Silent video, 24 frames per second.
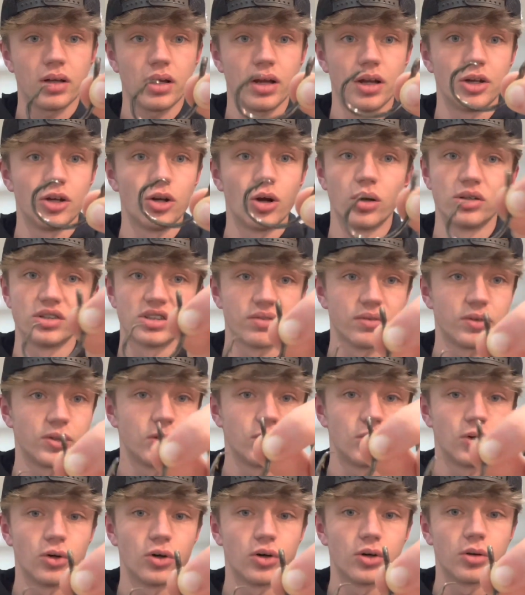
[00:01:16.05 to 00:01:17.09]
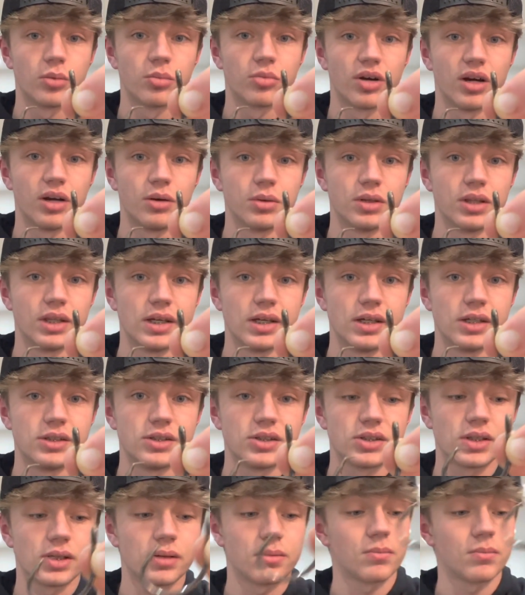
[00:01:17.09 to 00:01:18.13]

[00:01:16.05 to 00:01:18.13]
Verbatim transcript: and you always have a good hookup rate with these.